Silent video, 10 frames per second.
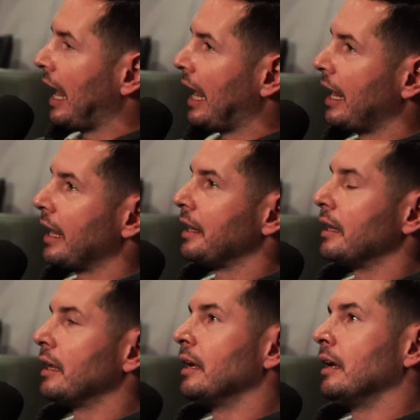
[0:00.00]

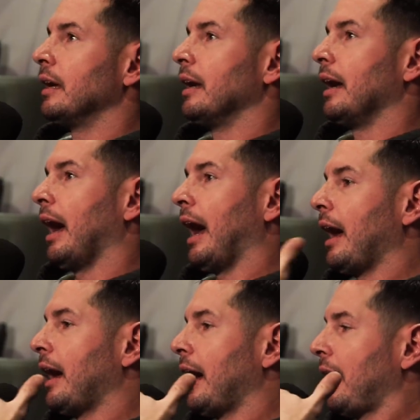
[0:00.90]
And
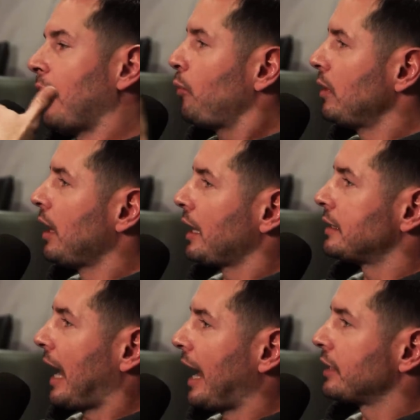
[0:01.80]
I, I, would
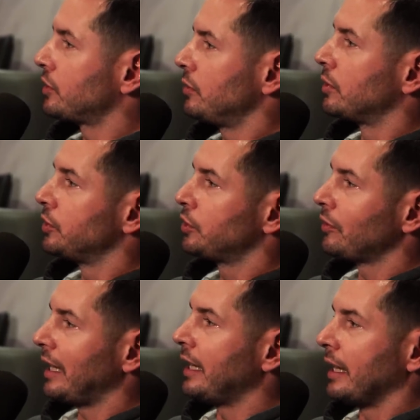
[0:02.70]
like to ask you because
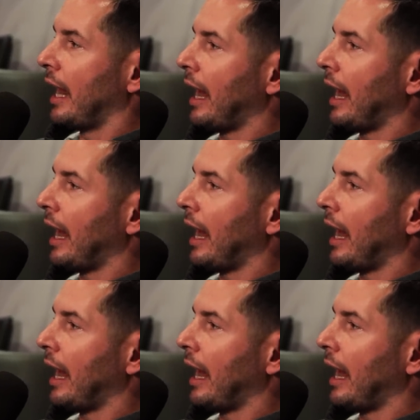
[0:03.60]
you're in it.